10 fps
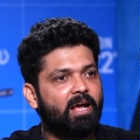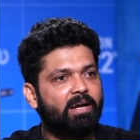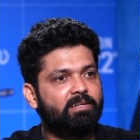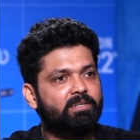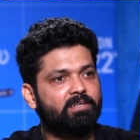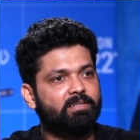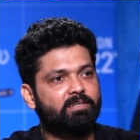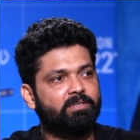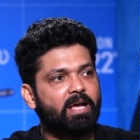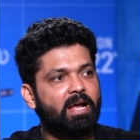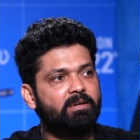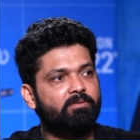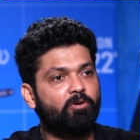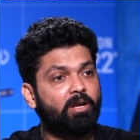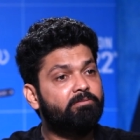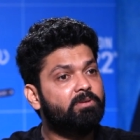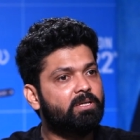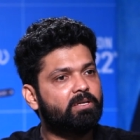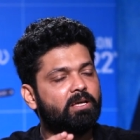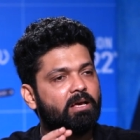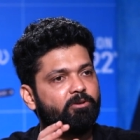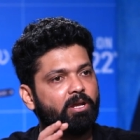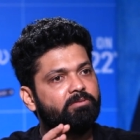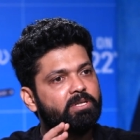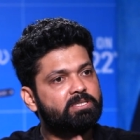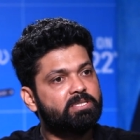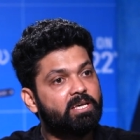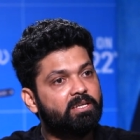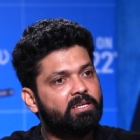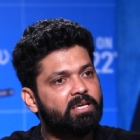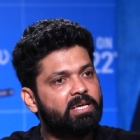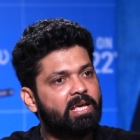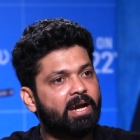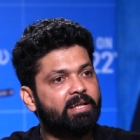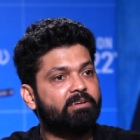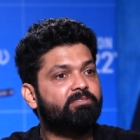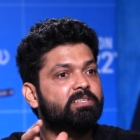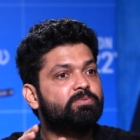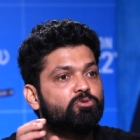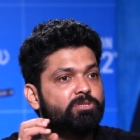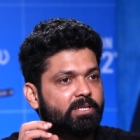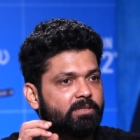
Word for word: and uh, and for every for every scene he had a reference music,